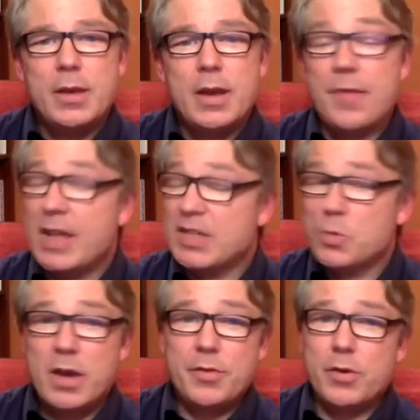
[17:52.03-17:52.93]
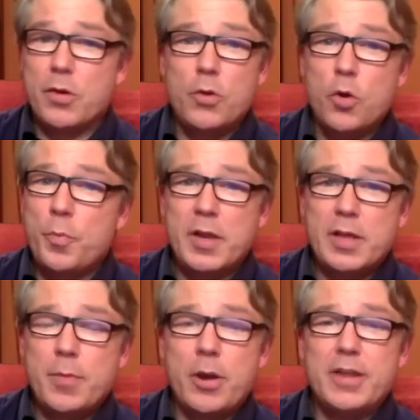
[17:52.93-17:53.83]
And that's why there are no
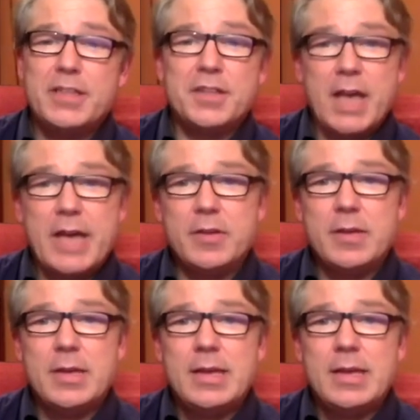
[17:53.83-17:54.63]
pity parties in heaven,